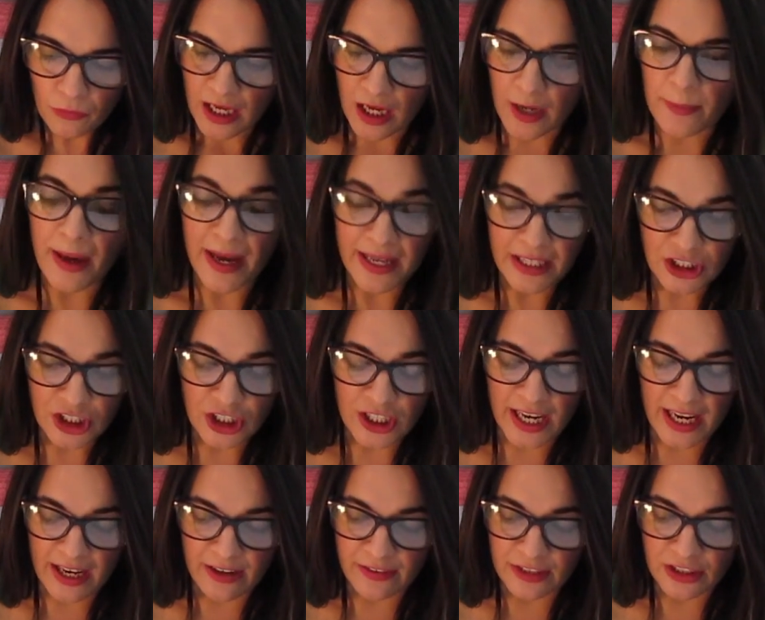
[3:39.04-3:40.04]
And Asian
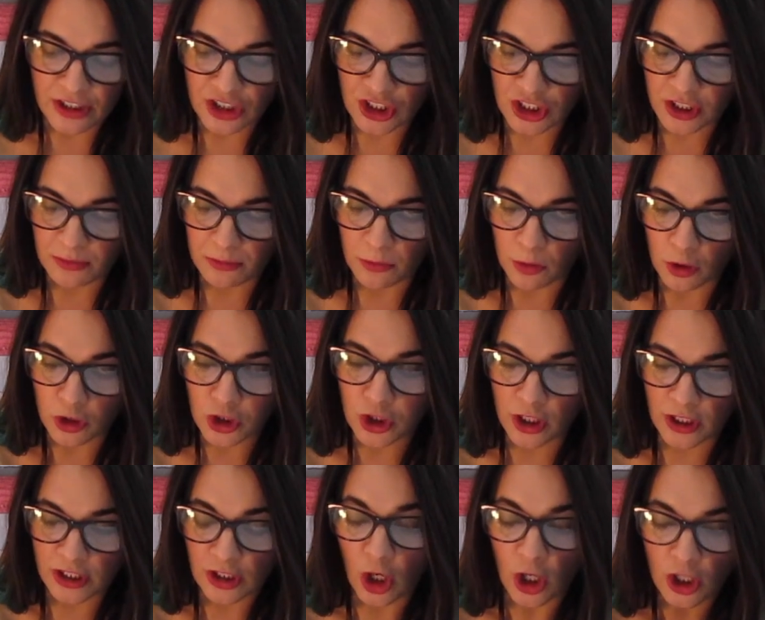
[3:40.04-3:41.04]
hair is just more,
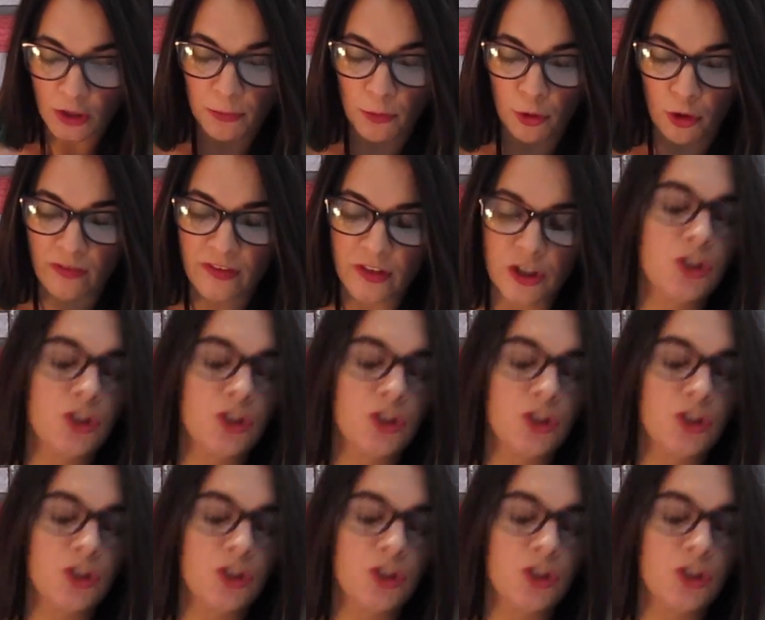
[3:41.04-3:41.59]
it's got more of a